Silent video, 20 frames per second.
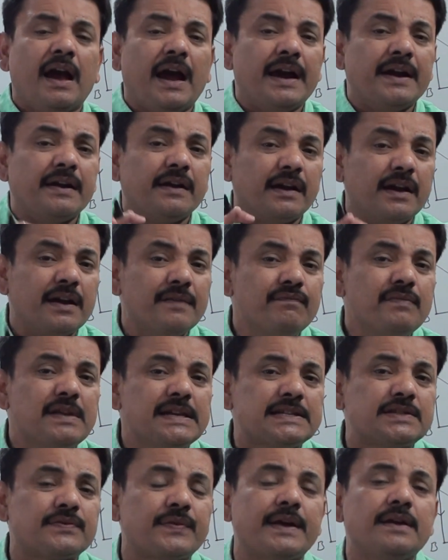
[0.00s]
And in
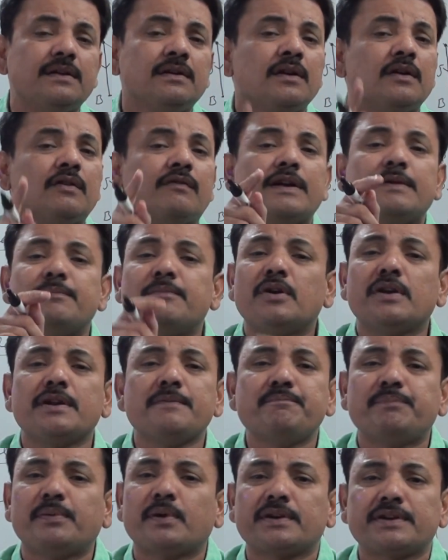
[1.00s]
this one more
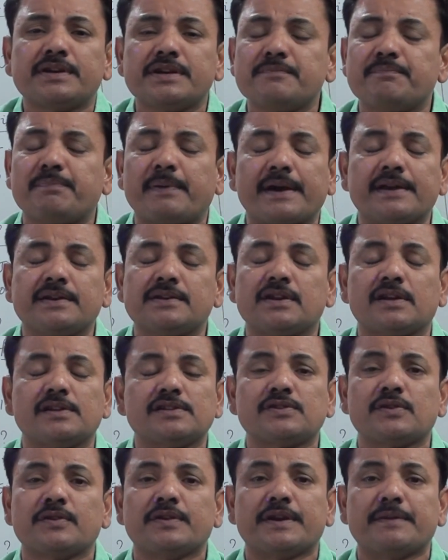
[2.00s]
important point
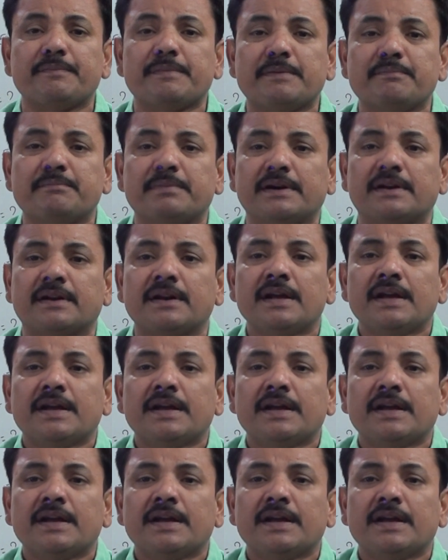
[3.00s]
also you remember,